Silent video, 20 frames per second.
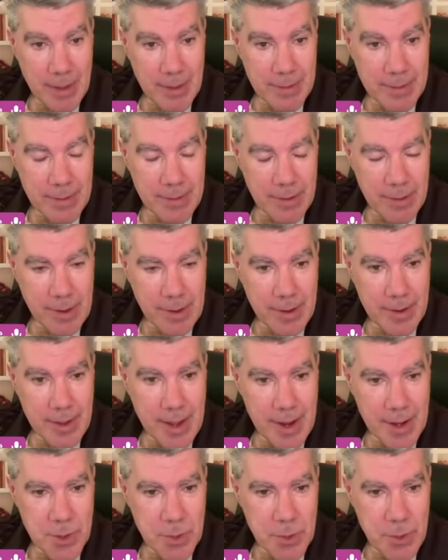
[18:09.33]
starting
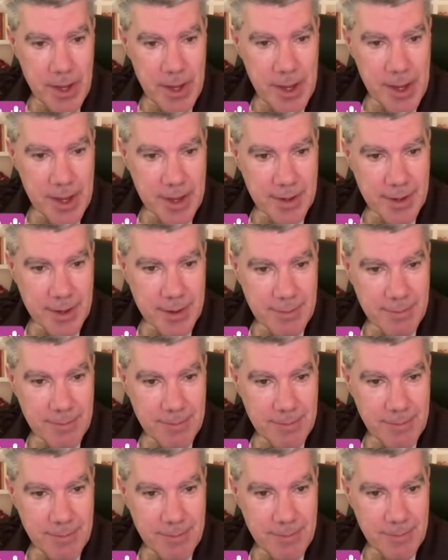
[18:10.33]
next week,
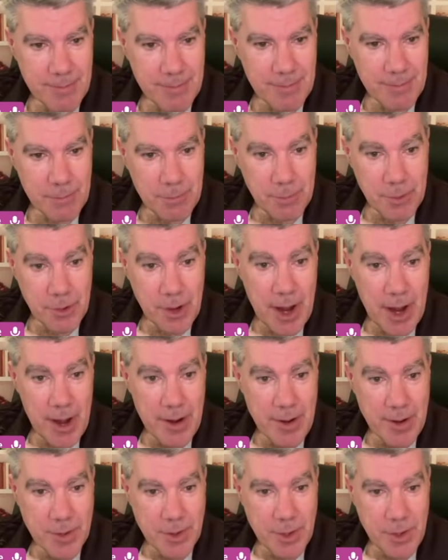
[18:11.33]

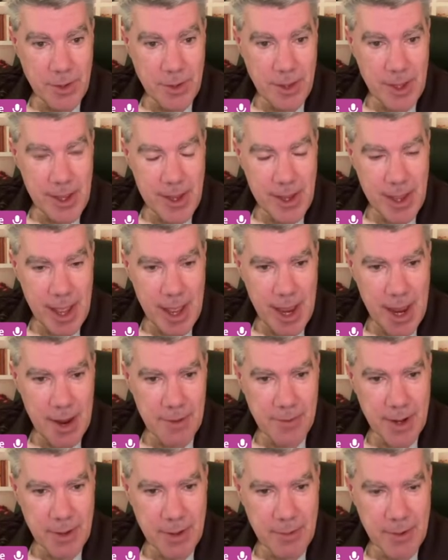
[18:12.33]
prior to the
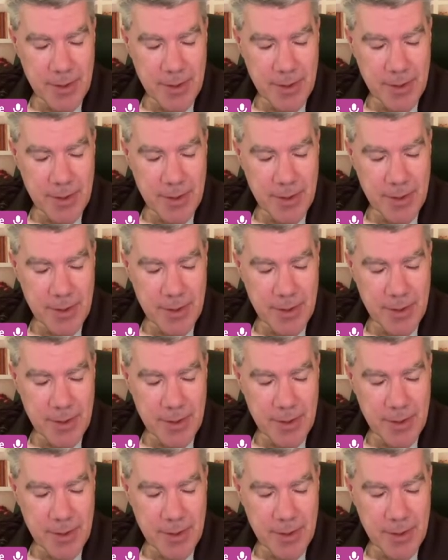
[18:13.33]
halving,